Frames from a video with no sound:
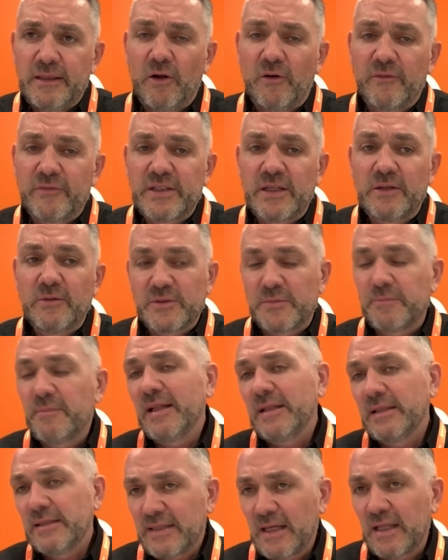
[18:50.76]
Obviously it was
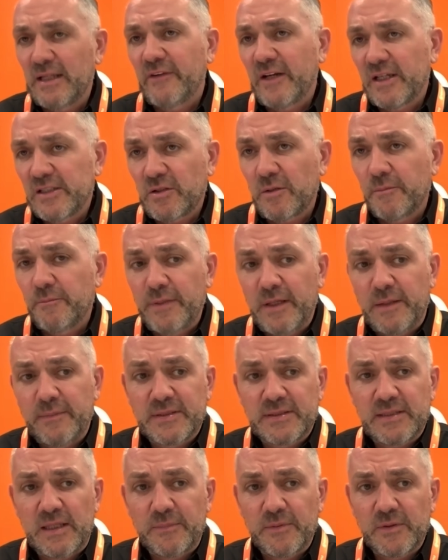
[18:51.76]
mainly televised on
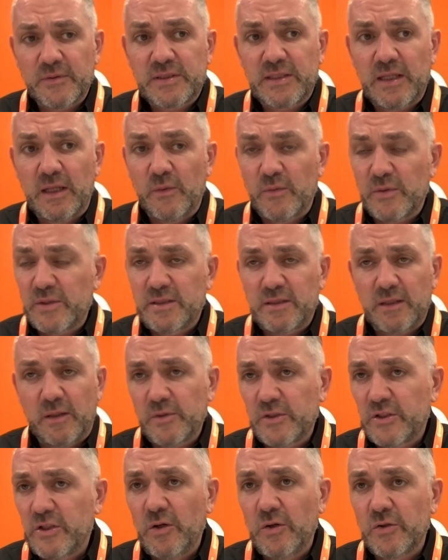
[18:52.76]
BBC, but it
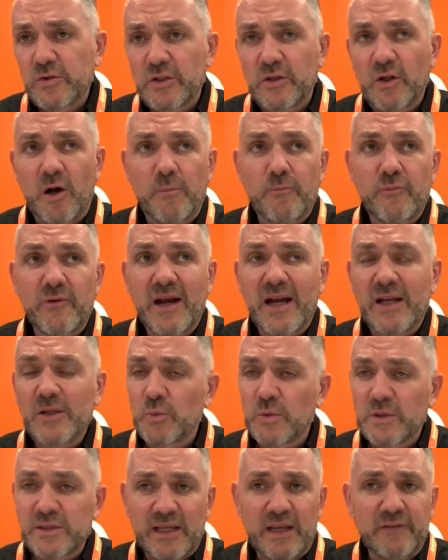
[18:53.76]
was huge, and our brand
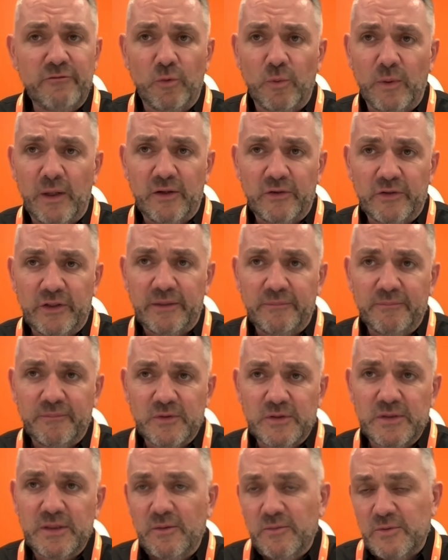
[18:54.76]
was everywhere on it.
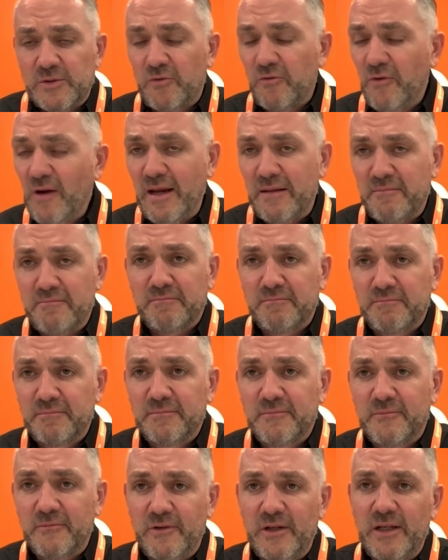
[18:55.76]
It was great,
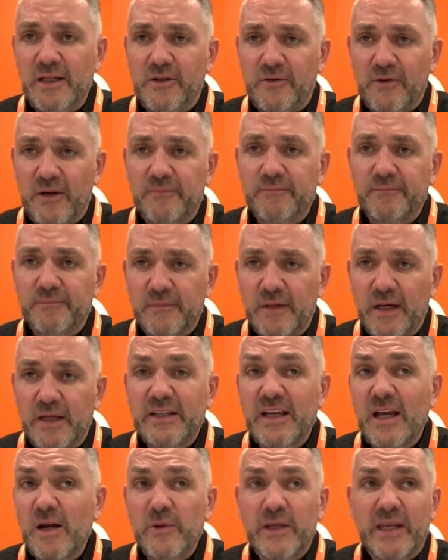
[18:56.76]
really great. And
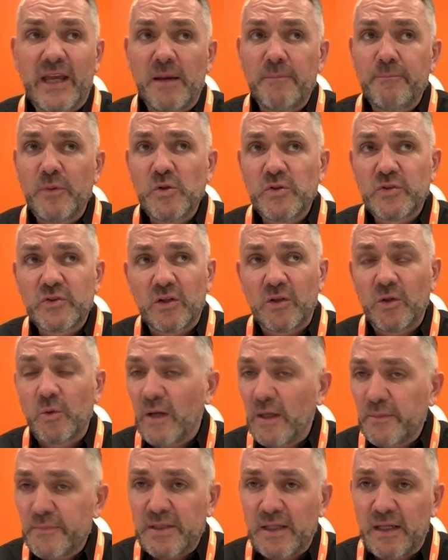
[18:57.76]
we get a boost on the
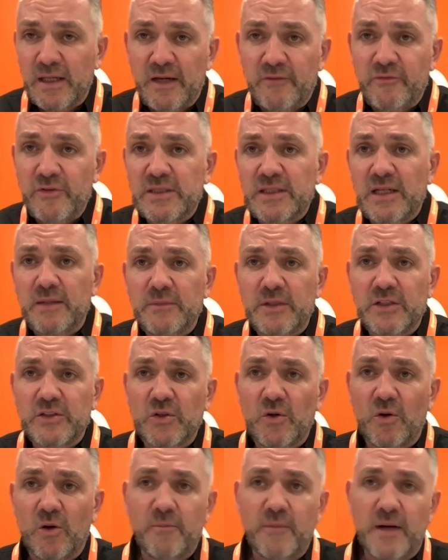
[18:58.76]
website every time they
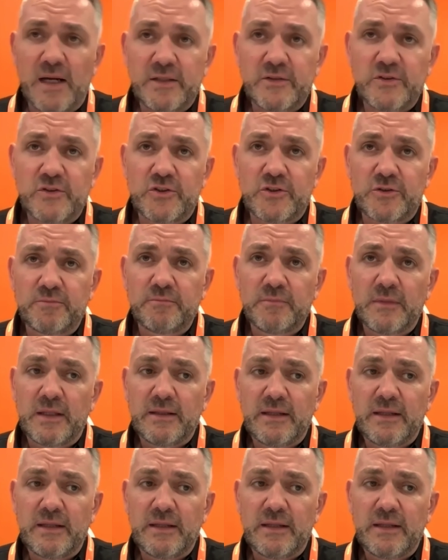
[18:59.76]
show a match.